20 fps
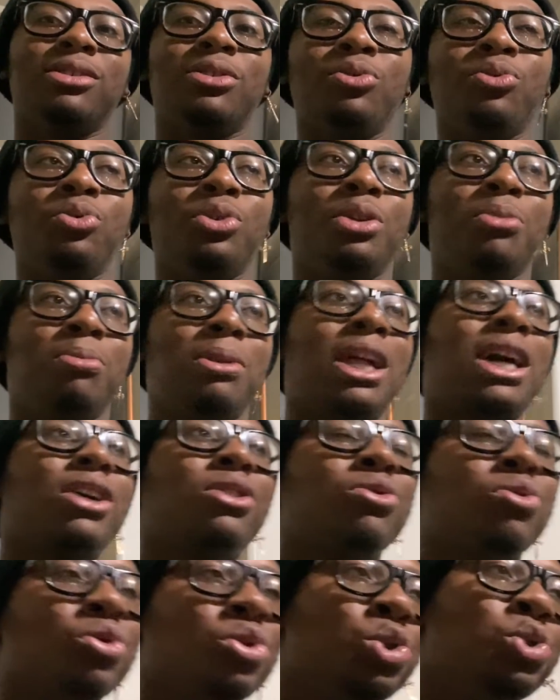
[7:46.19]
with a black
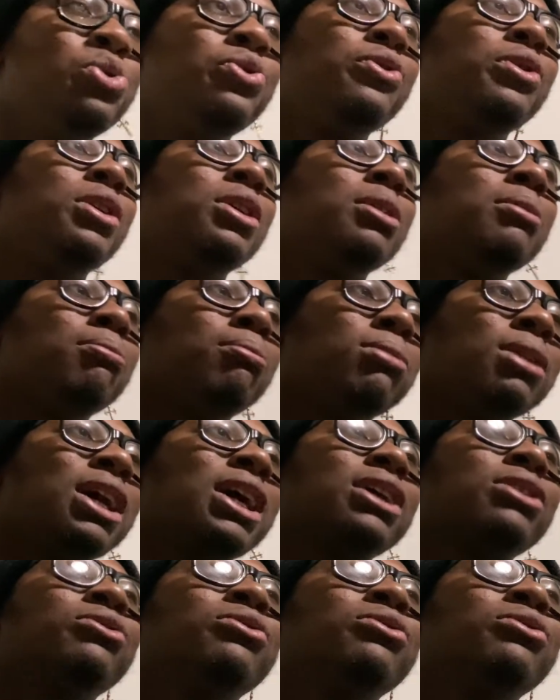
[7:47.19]
roof, black